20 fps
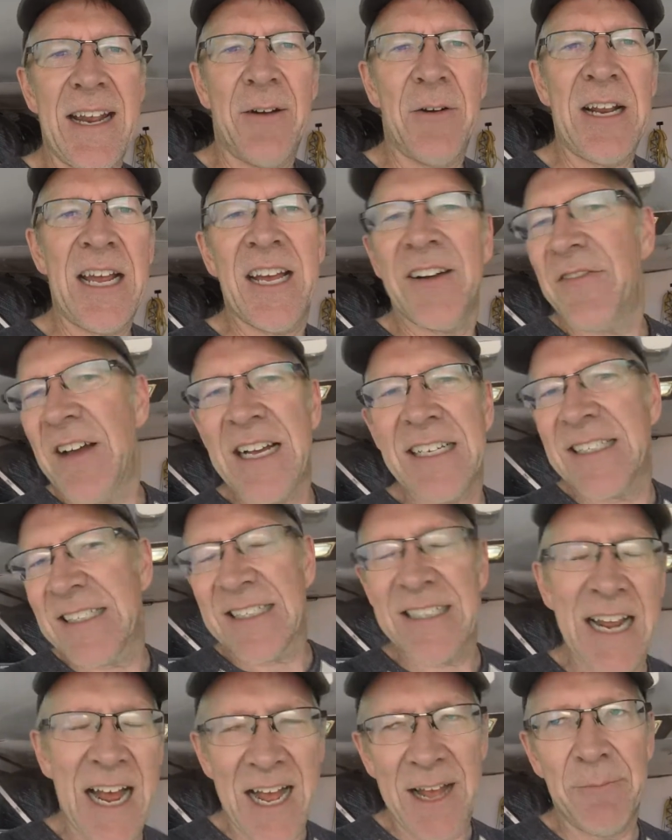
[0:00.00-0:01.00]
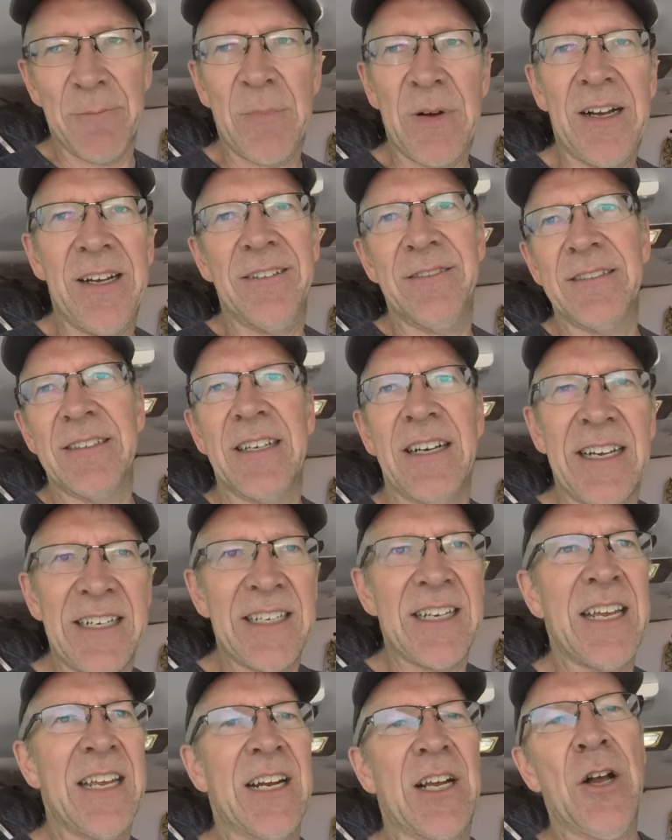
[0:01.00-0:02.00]
I would have fastest time, but I
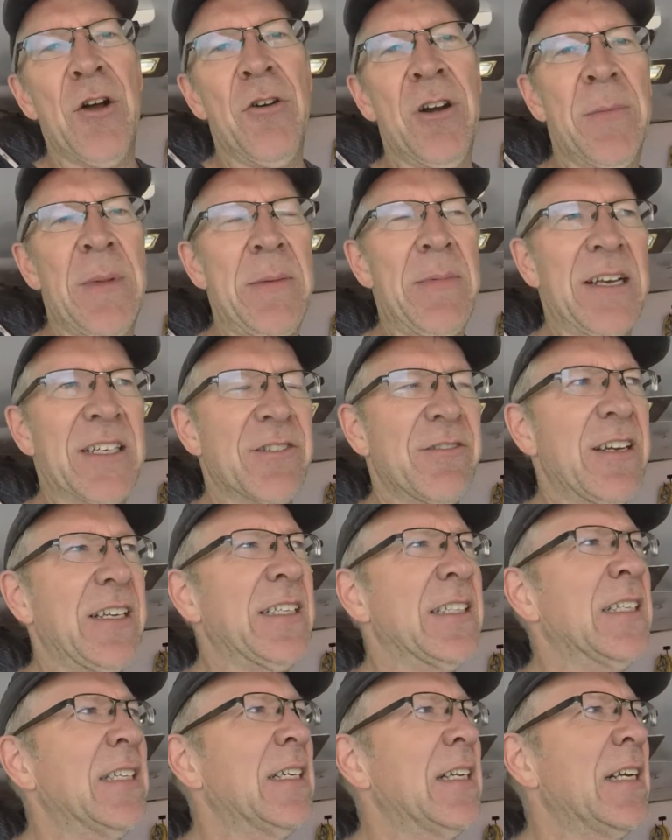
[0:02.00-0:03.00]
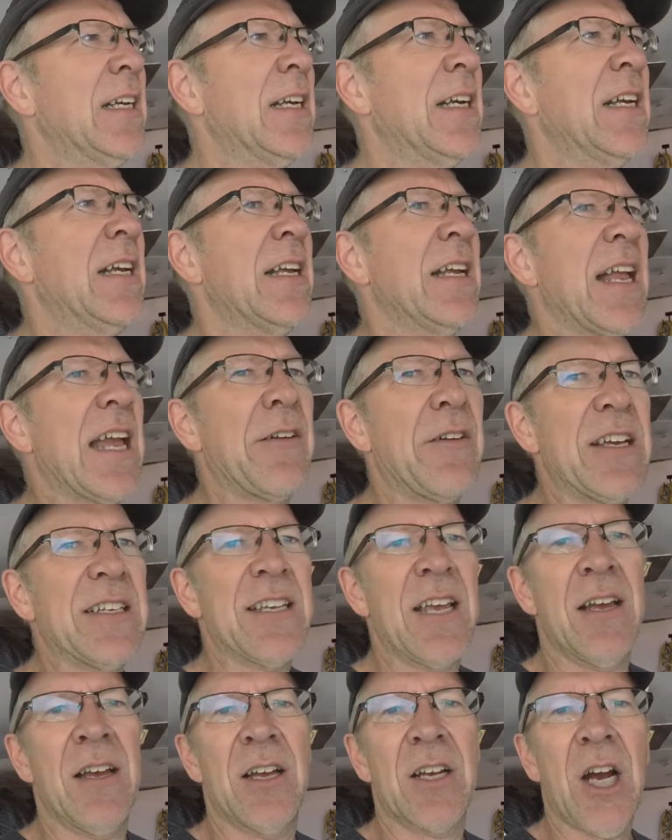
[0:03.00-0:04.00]
did hit a cone on my best run. Anyways,
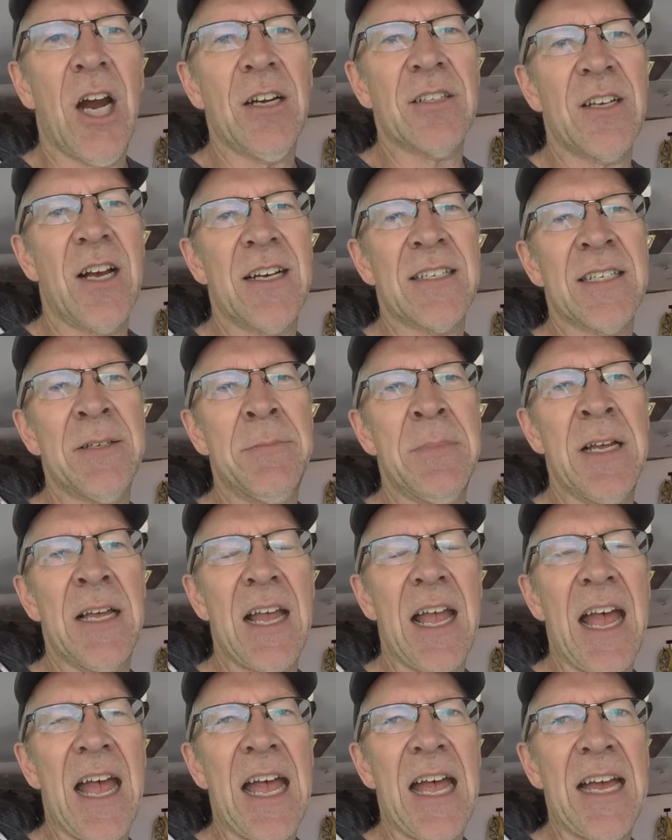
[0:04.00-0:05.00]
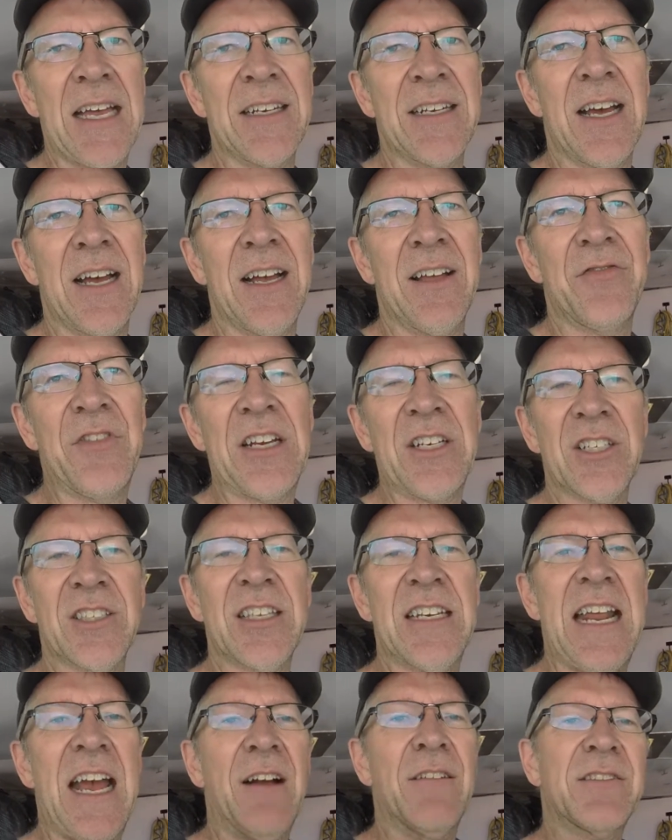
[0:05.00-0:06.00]
the car's awesome, and they just
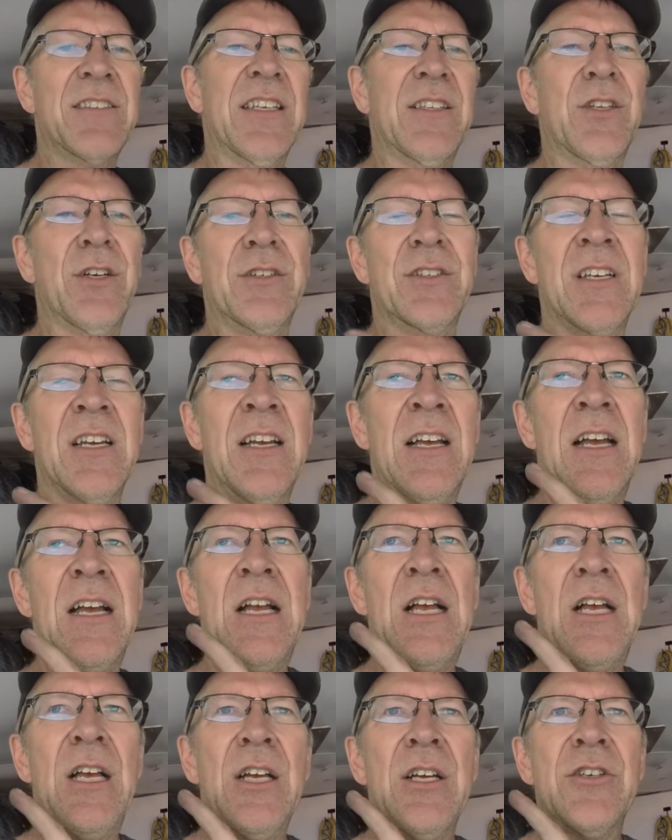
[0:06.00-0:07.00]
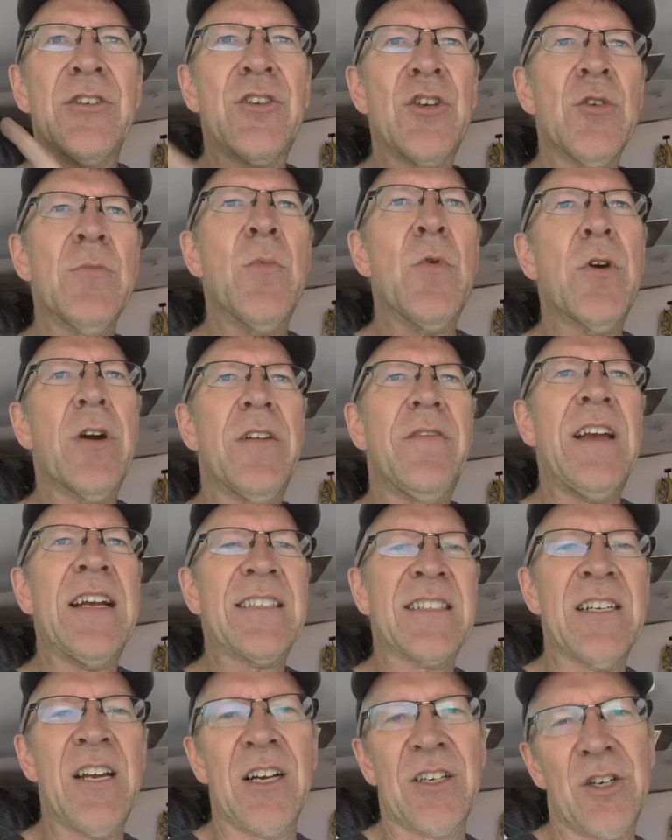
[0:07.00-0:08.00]
announced that there's 2 more
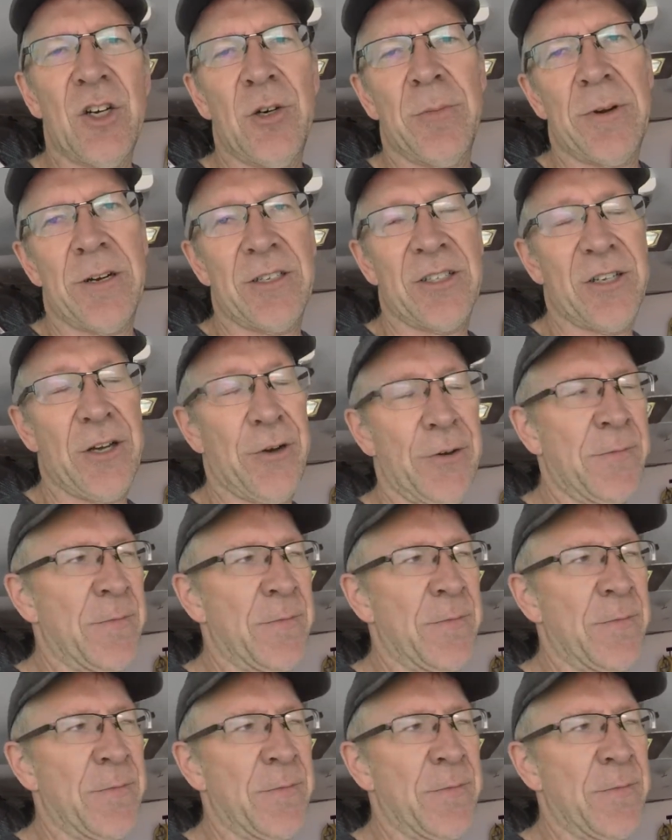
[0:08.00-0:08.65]
events in October, so